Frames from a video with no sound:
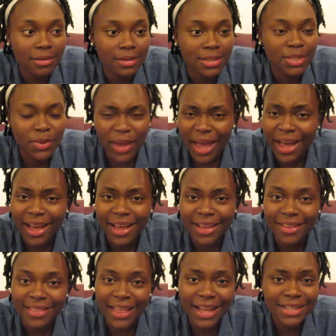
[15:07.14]
So yeah,
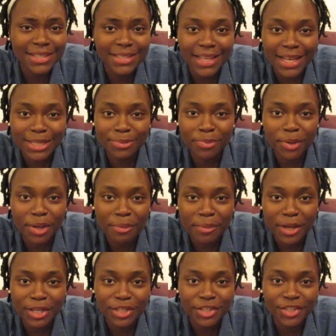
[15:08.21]
that's pretty
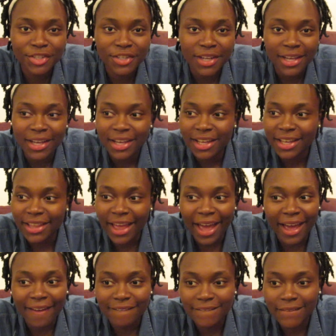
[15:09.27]
much
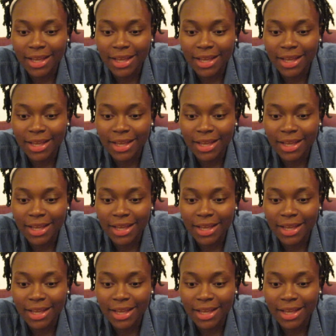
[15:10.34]
that.